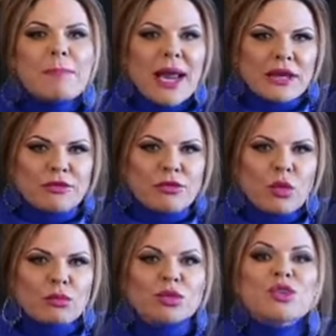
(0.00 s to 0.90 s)

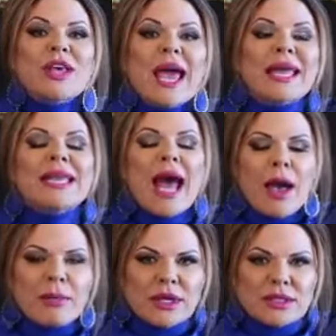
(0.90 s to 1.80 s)
platform do they
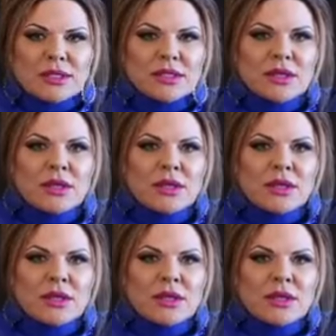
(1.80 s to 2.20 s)
inhabit?